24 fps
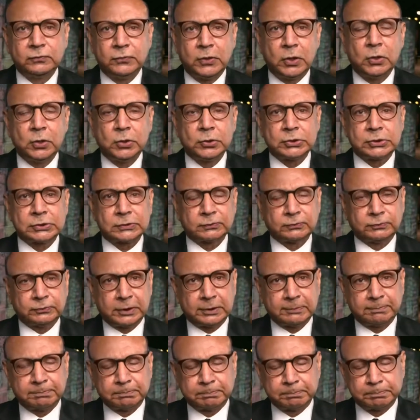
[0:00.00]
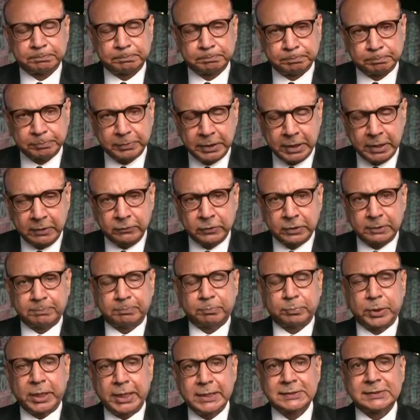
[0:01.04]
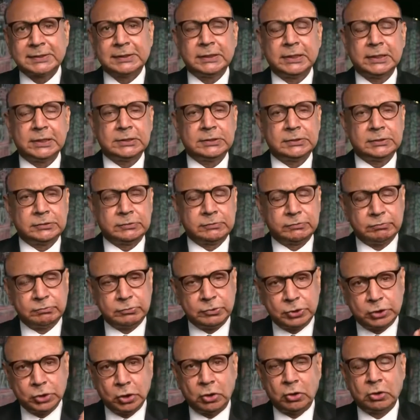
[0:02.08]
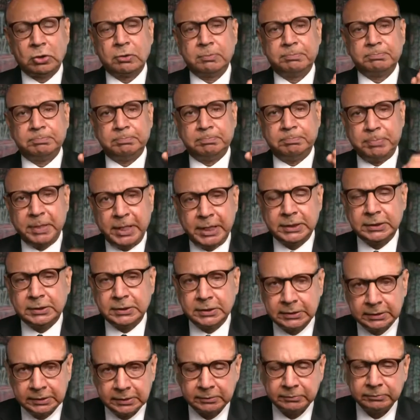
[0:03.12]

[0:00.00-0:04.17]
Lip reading: votes for our president, Joe Biden.